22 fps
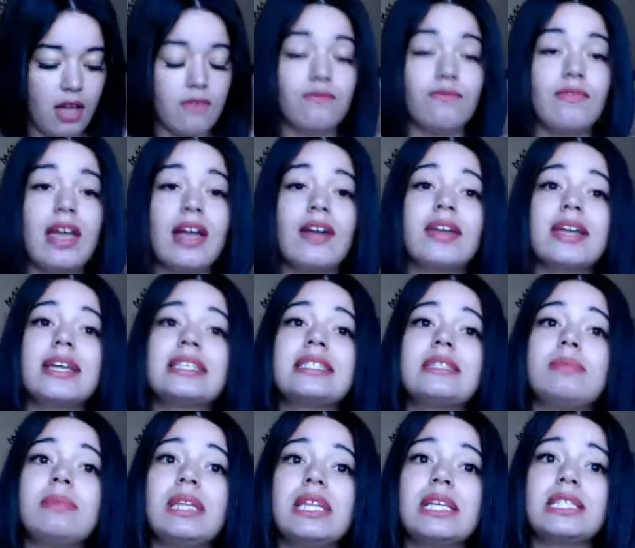Various
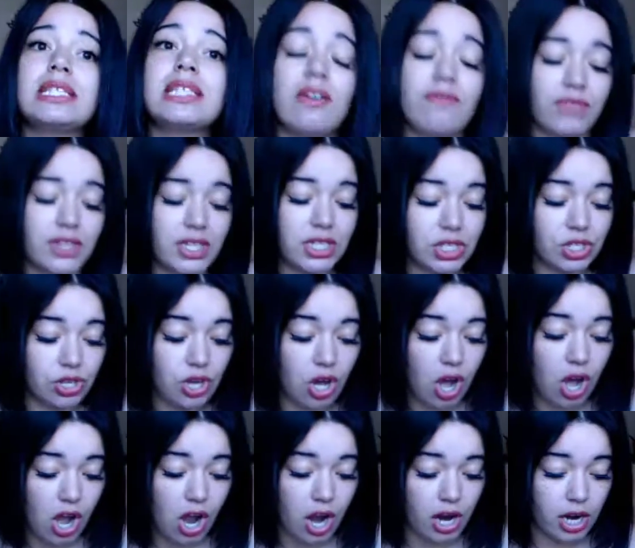meanings of this
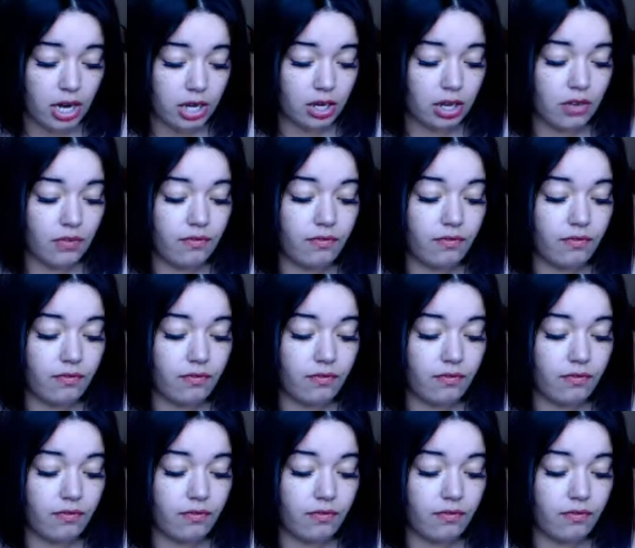card.